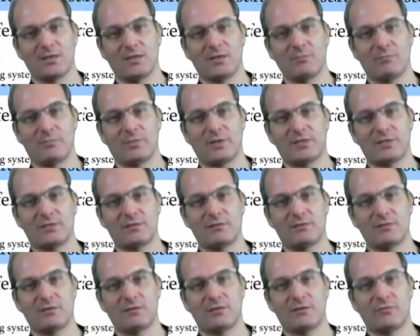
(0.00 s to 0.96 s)
But
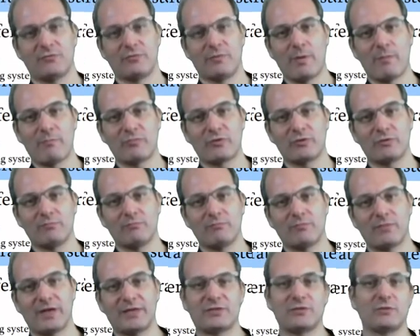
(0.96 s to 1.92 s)
remember,
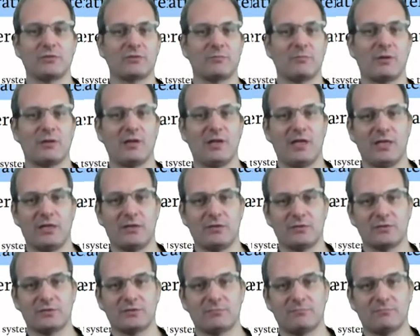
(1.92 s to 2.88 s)
I talked about
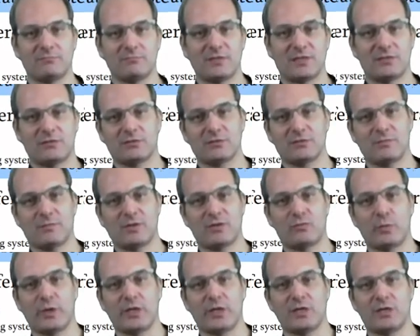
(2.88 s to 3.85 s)
Linux, I talked about
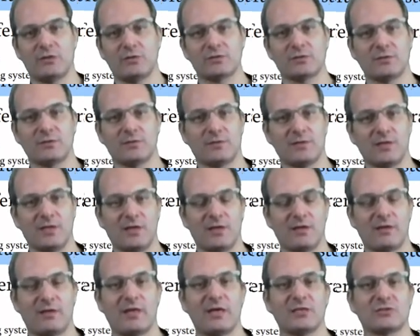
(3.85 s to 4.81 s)
Windows,
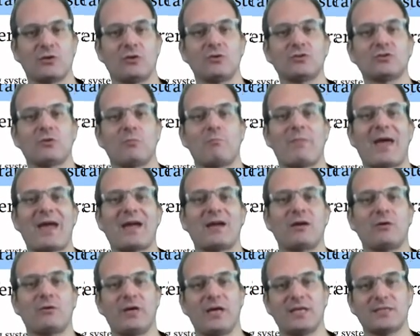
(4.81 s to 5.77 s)
there is also Mac
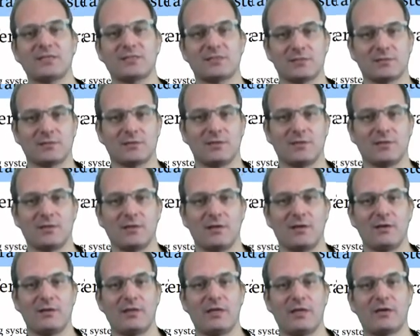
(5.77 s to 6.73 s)
OS,
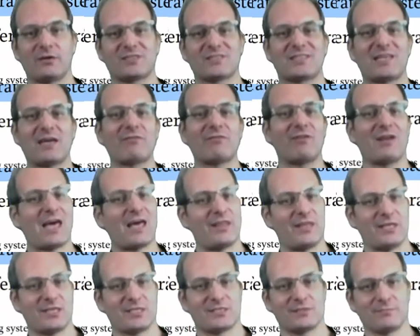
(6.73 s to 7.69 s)
there are several
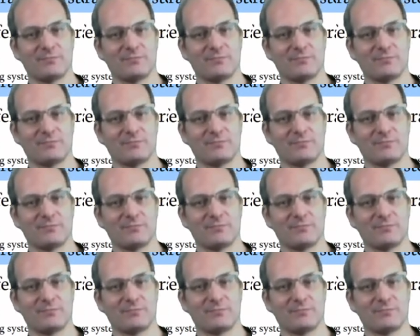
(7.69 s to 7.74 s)
others.